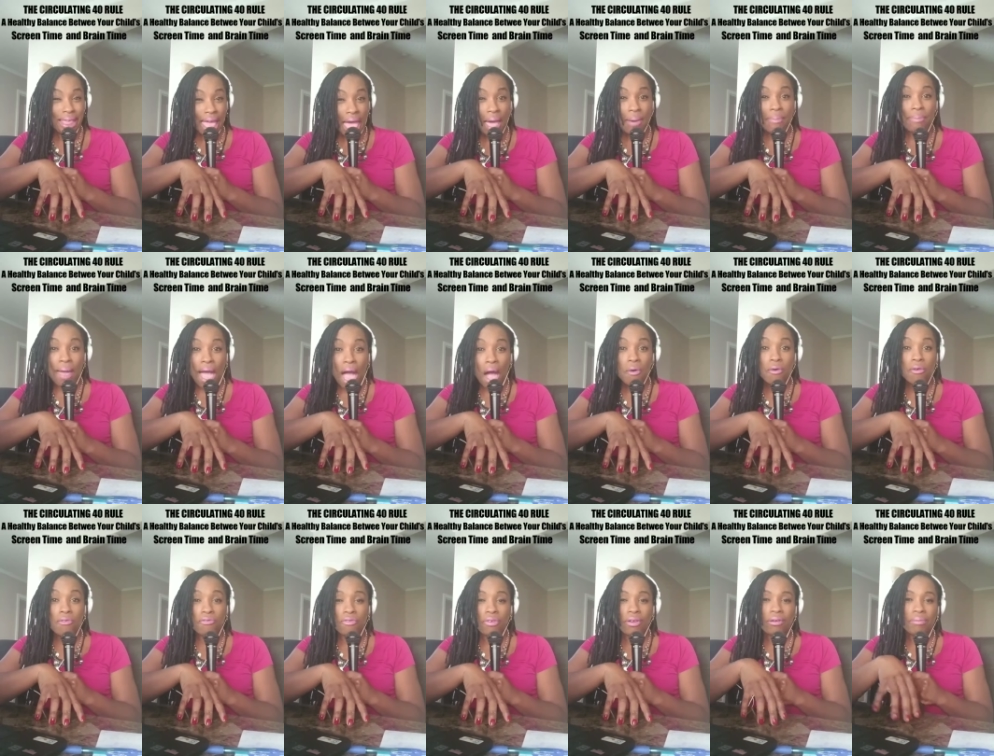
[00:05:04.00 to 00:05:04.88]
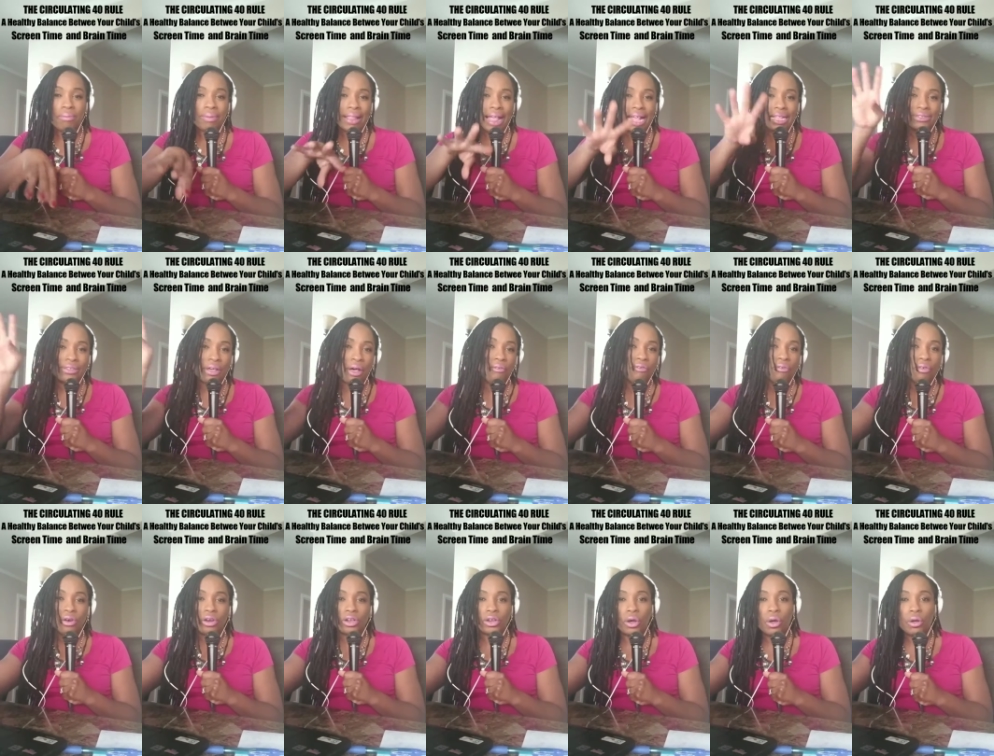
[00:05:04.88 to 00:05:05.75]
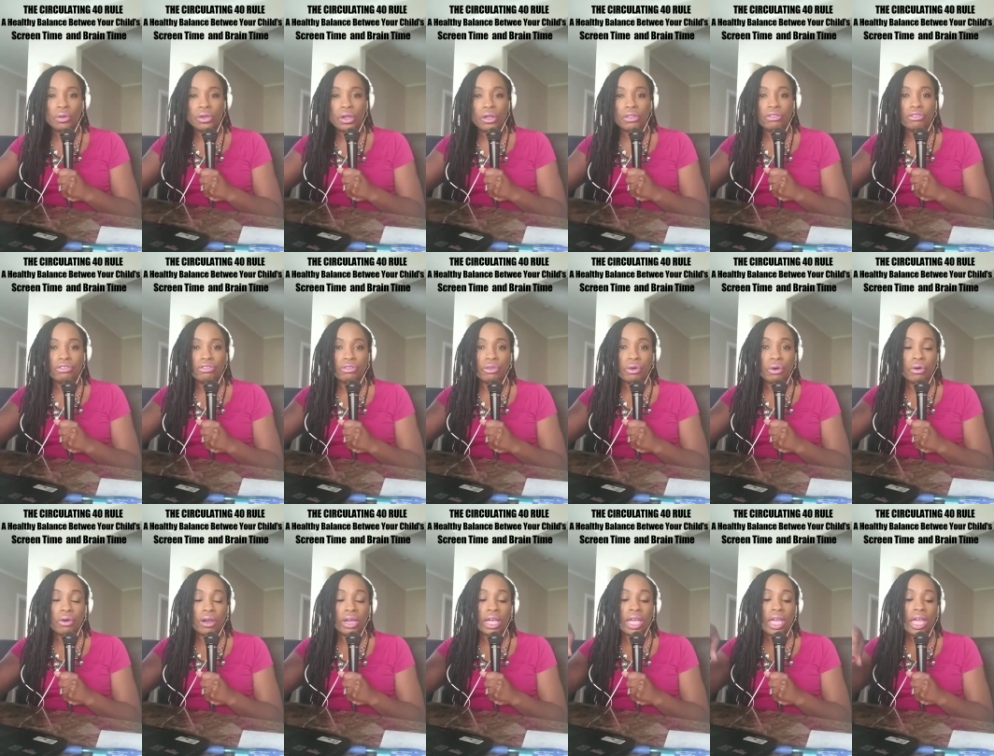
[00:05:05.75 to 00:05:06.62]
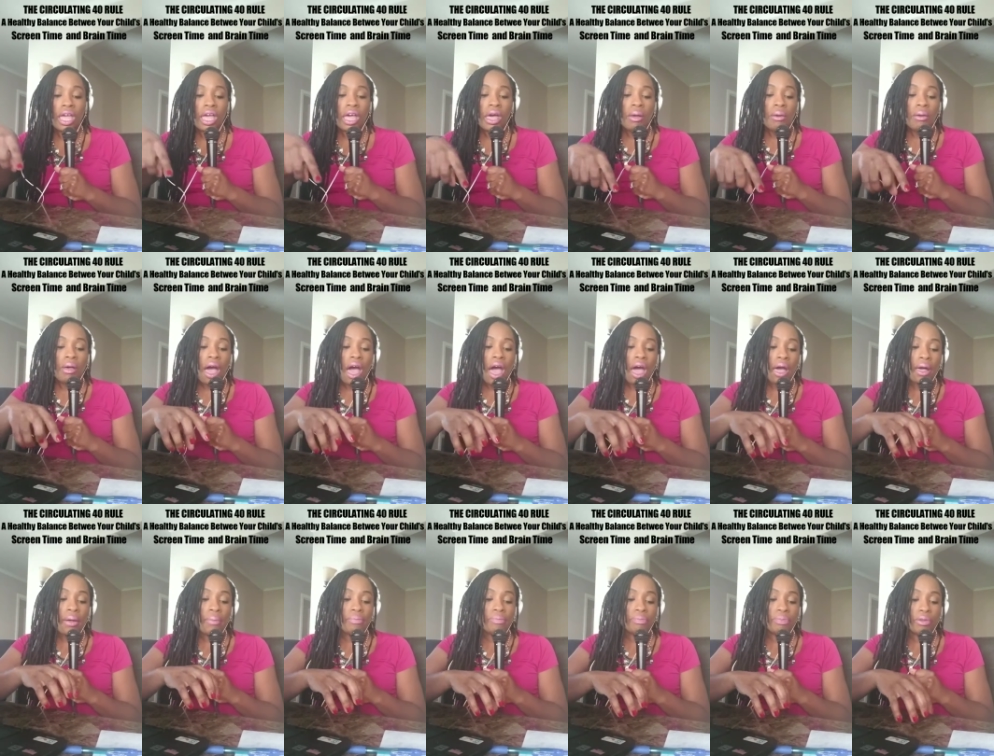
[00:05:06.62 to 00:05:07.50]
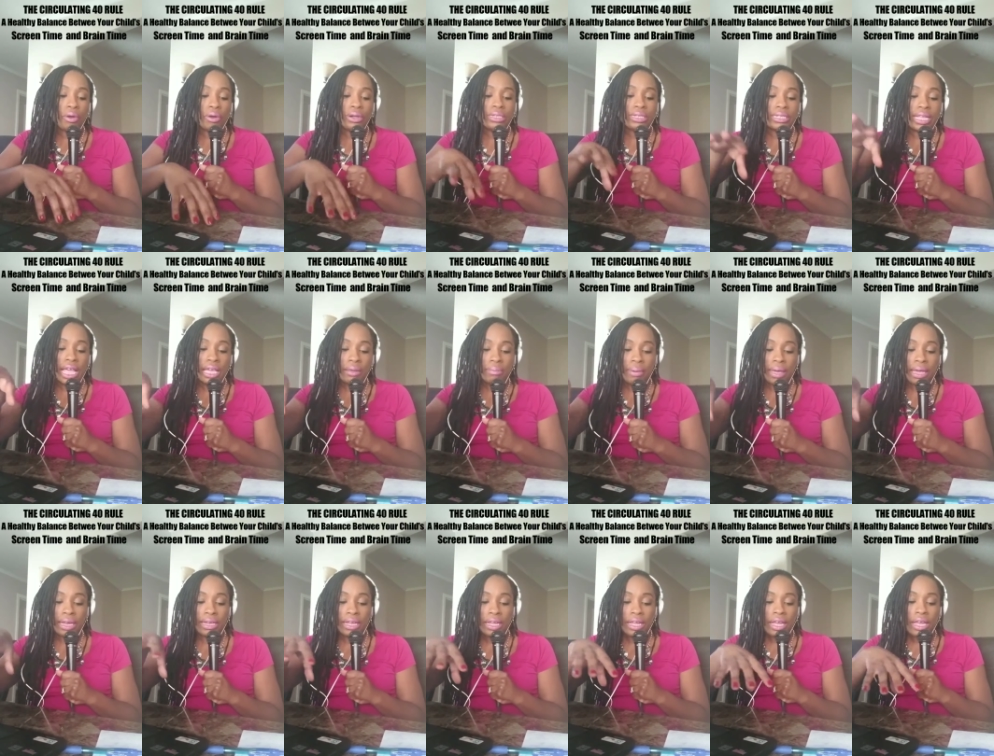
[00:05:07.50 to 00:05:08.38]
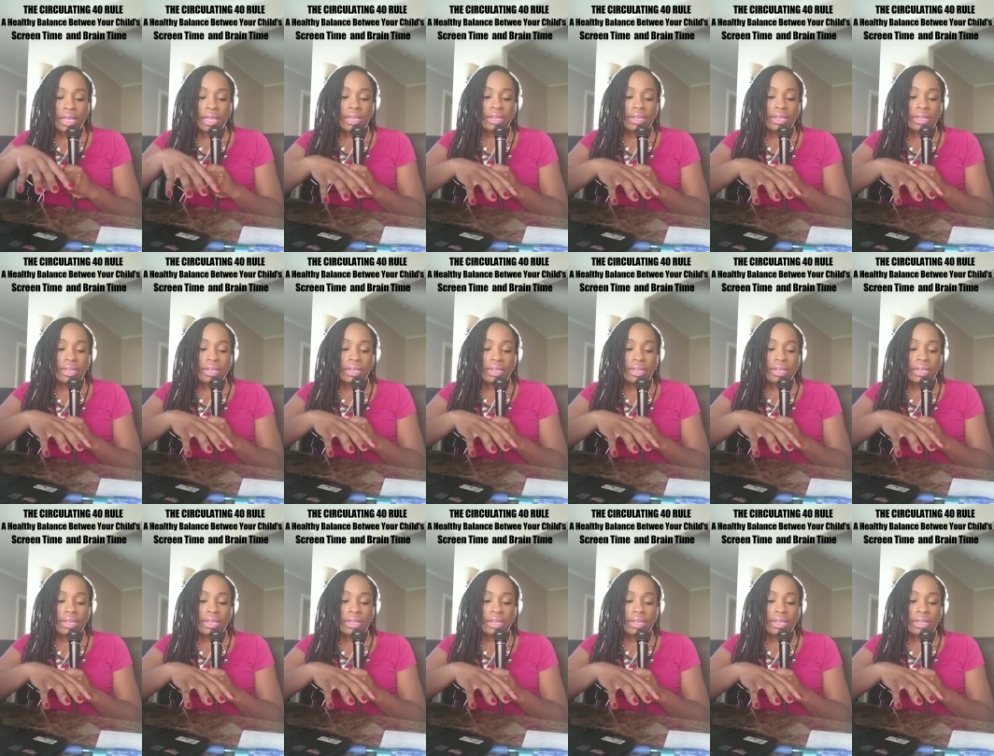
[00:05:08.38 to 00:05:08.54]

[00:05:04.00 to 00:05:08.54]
that powerful, but that's all for a whole nother story or segment.